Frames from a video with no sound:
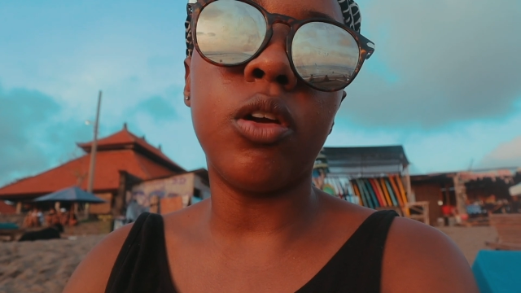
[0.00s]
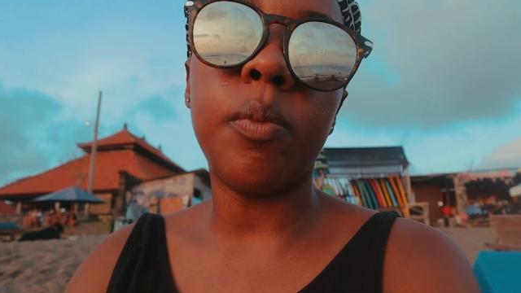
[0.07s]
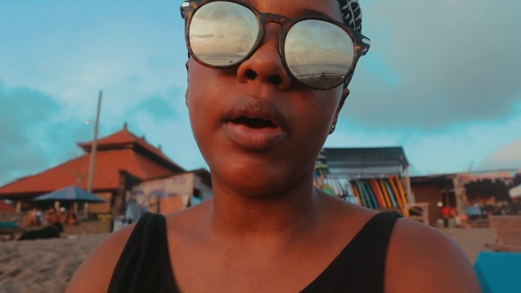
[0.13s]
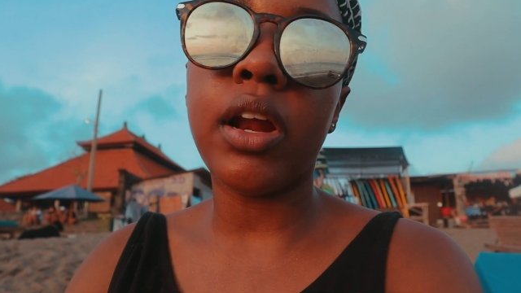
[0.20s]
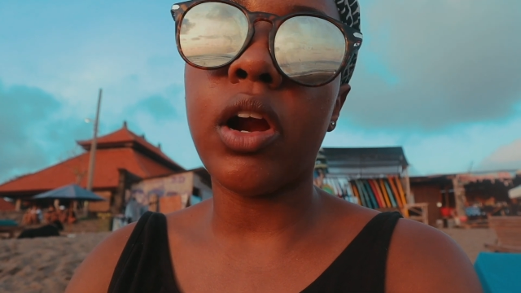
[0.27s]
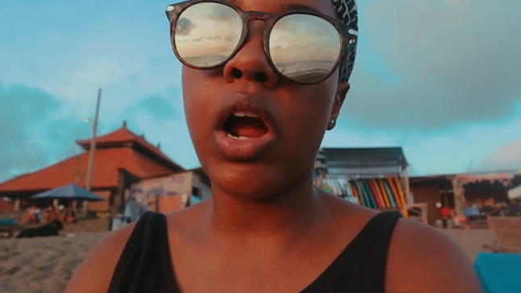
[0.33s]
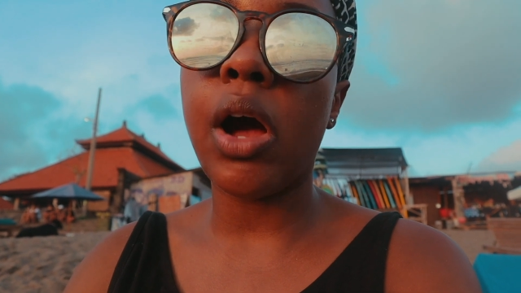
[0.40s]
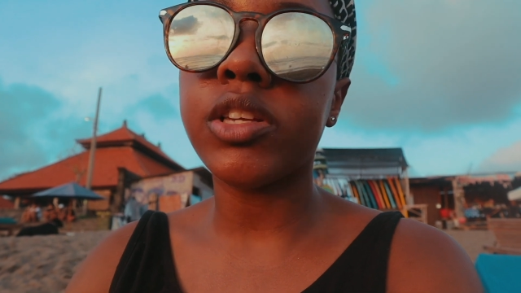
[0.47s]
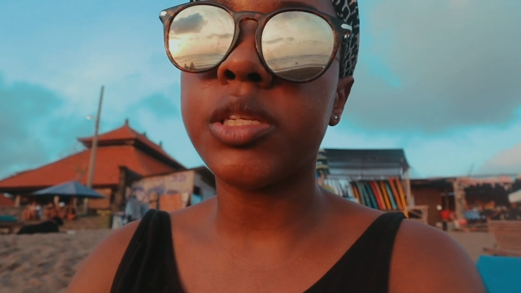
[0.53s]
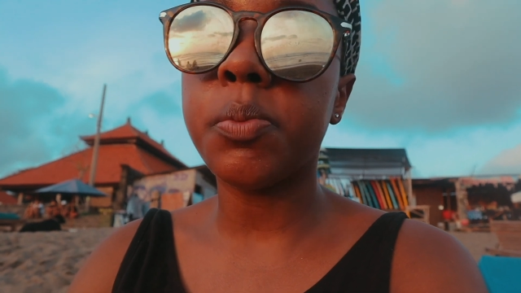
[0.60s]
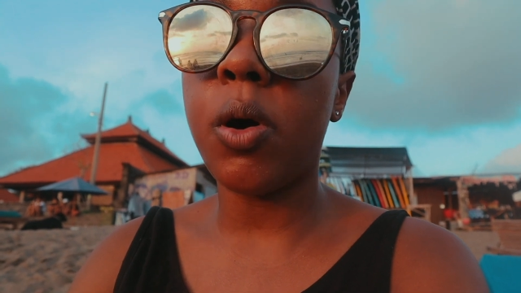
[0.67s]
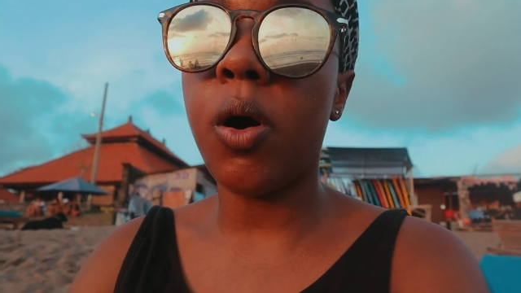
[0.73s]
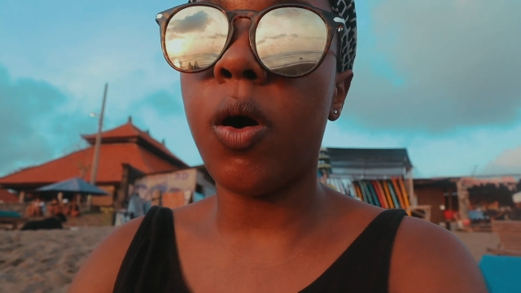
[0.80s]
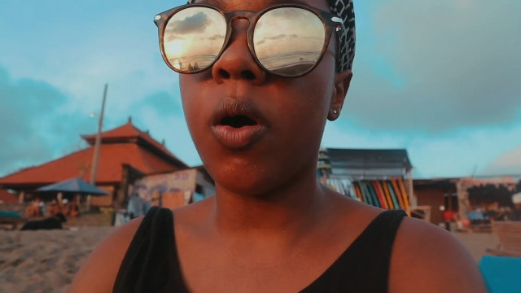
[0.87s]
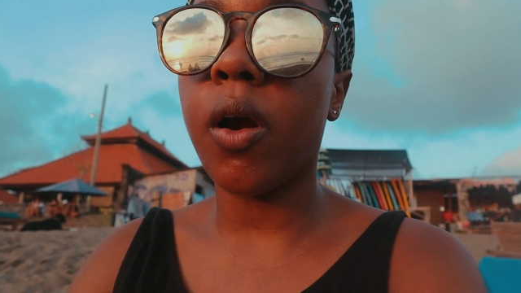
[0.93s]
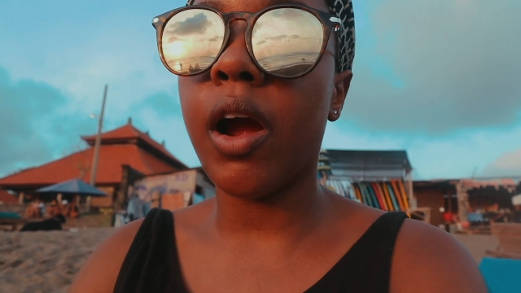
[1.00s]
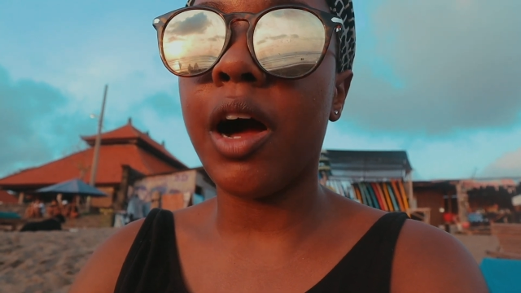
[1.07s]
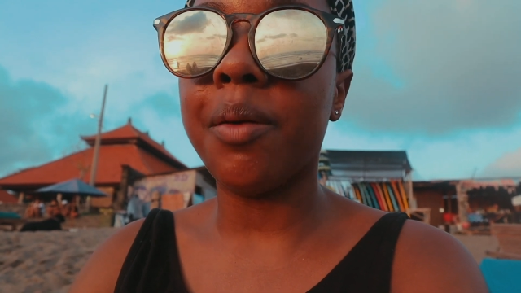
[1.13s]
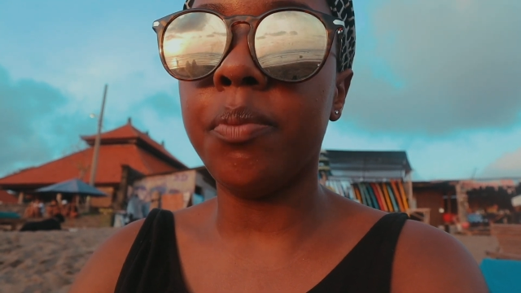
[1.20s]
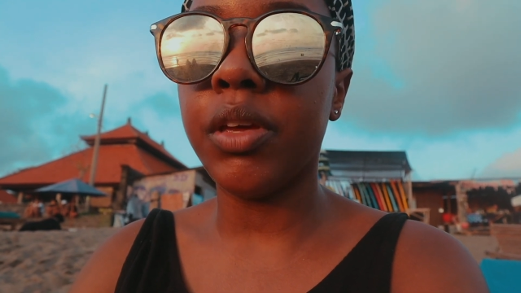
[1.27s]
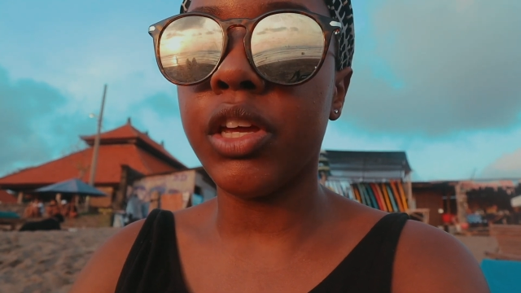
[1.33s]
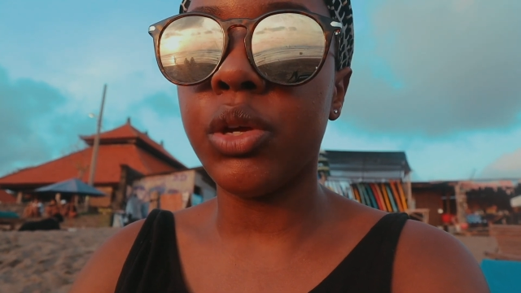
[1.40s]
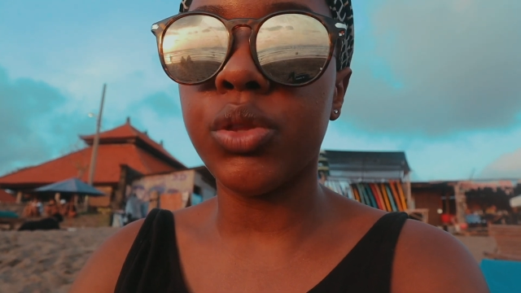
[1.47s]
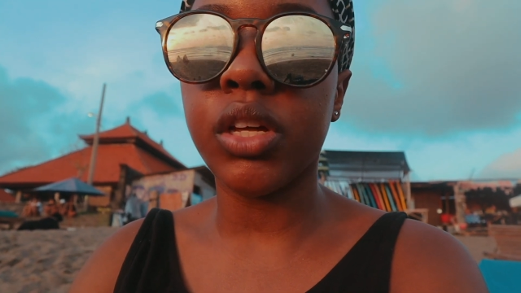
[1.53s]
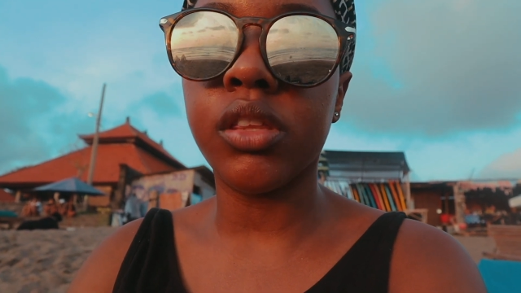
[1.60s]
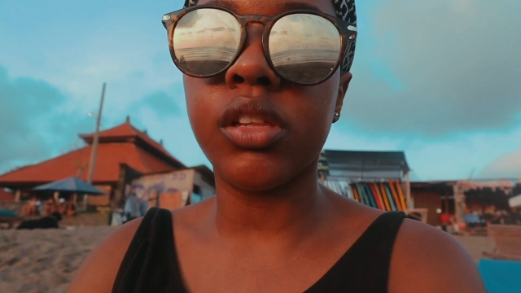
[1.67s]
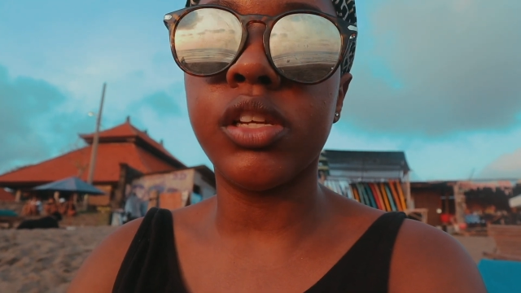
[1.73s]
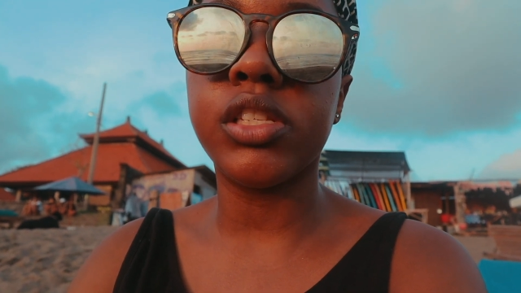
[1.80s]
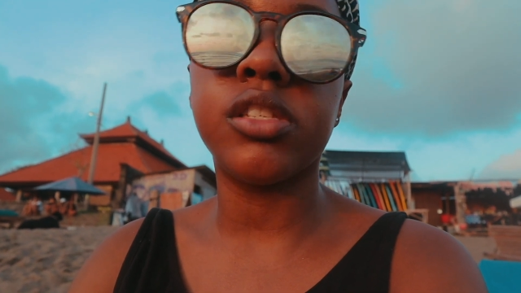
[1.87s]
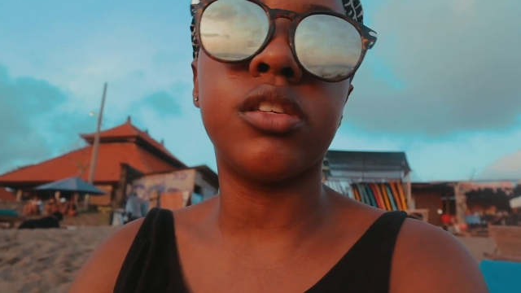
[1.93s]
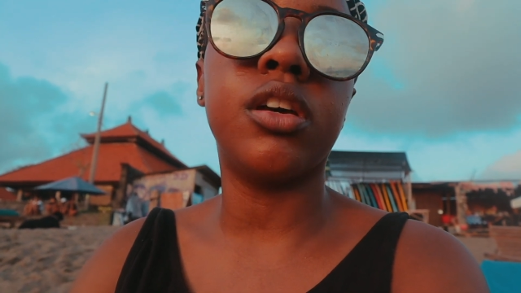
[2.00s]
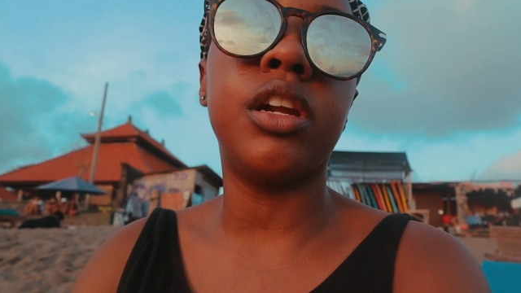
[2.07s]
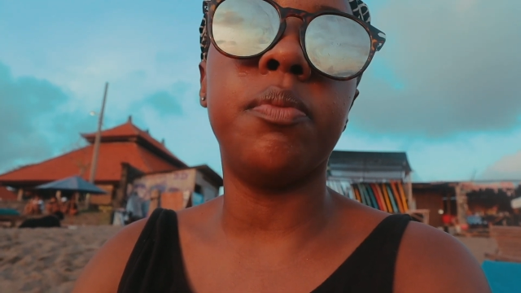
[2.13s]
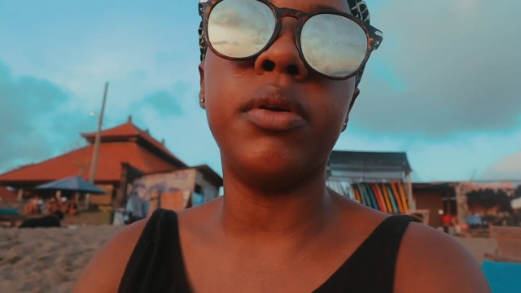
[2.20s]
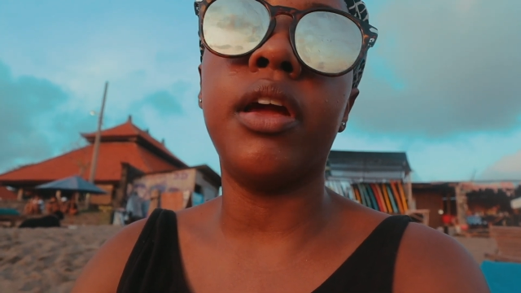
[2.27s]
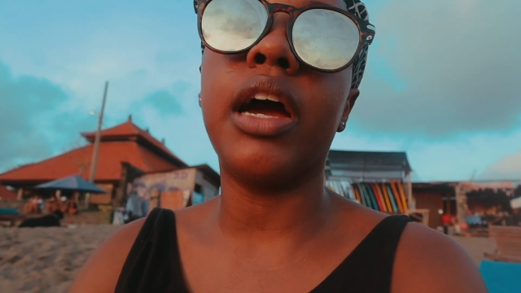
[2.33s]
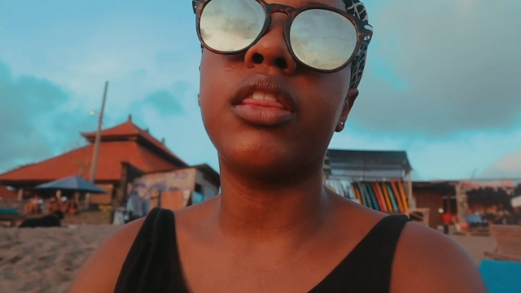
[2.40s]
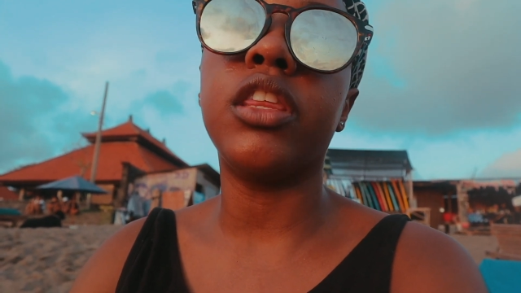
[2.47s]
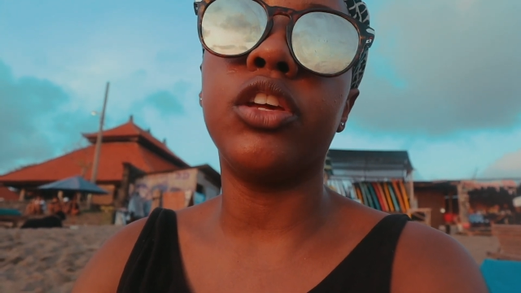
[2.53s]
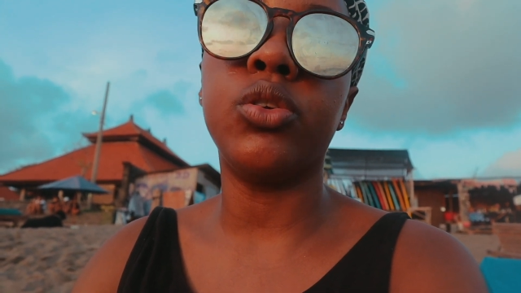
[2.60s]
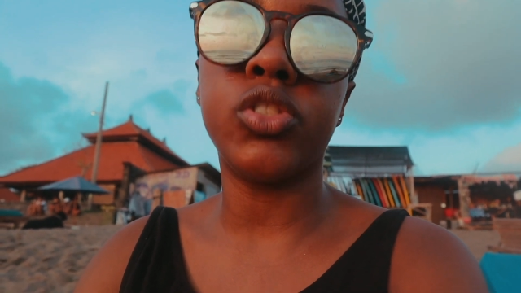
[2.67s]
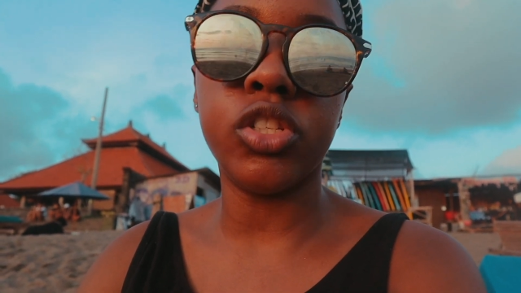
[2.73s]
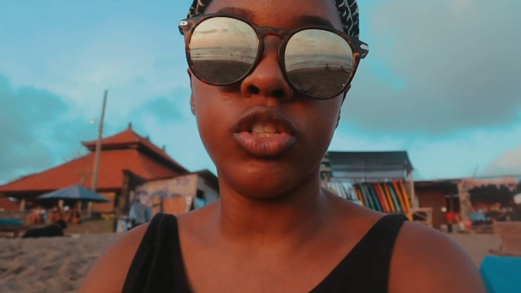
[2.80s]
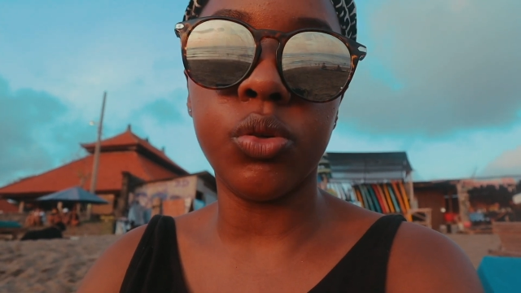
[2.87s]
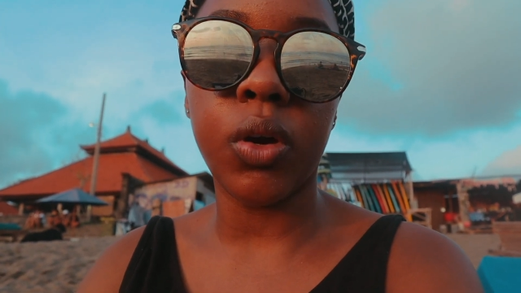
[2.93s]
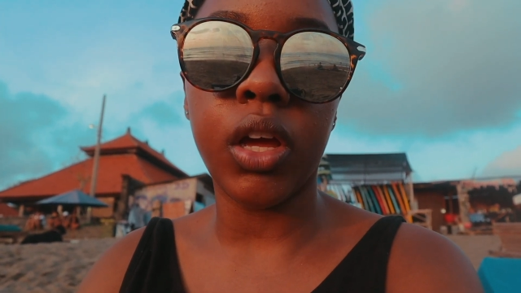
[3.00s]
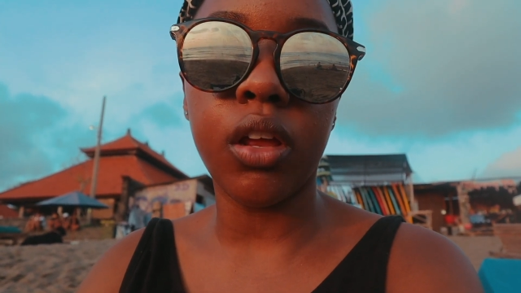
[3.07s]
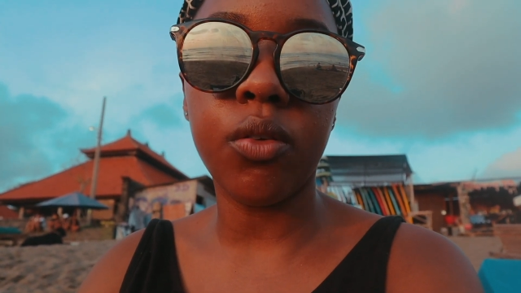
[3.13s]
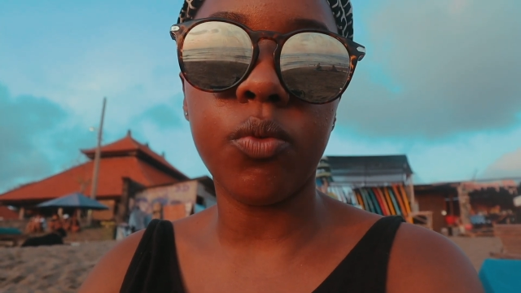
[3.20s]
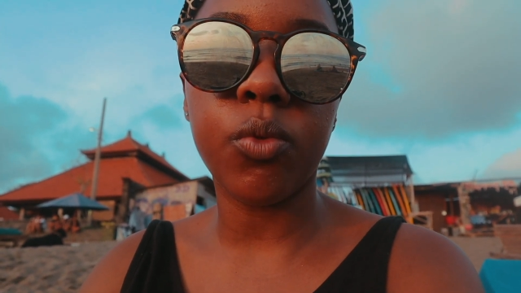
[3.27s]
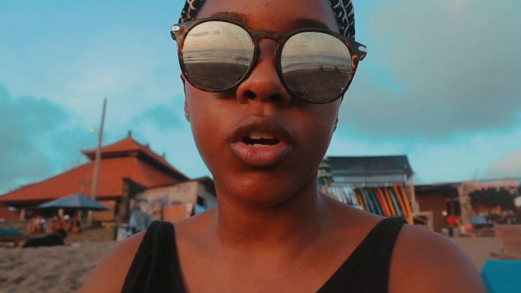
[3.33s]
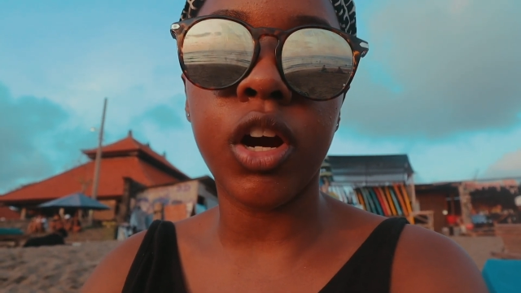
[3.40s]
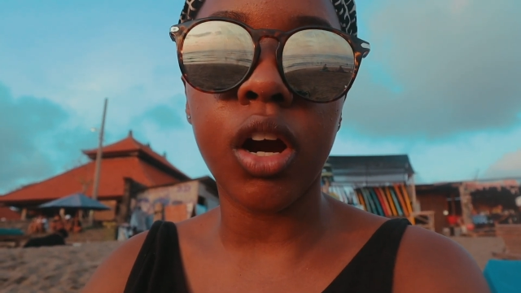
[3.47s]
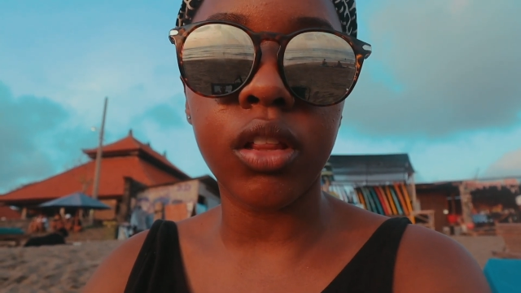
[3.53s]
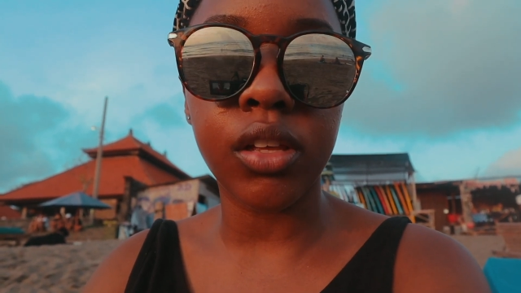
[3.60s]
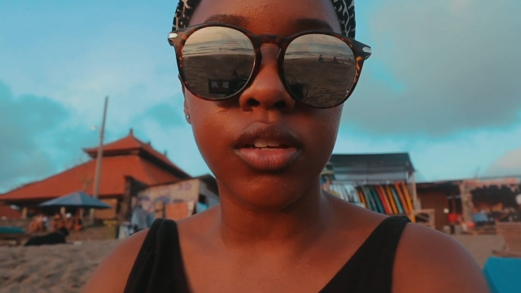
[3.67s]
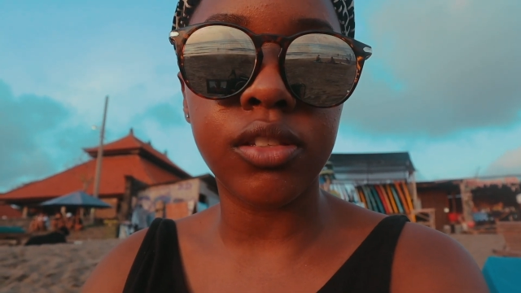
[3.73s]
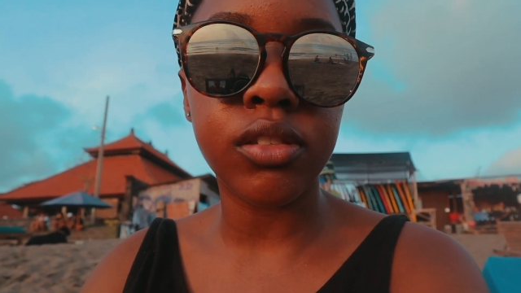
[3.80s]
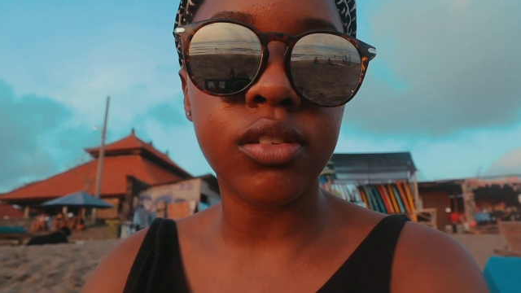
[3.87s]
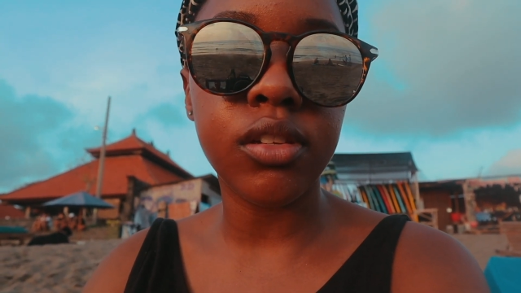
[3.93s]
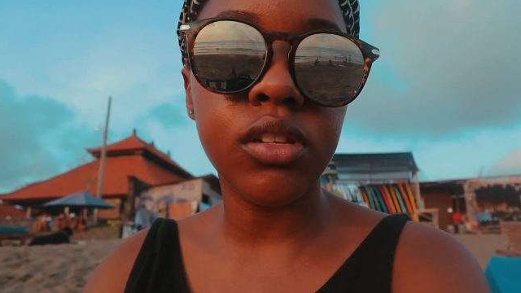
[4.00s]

no matter how small or how big you think the list is gonna be, I think you should do it regardless.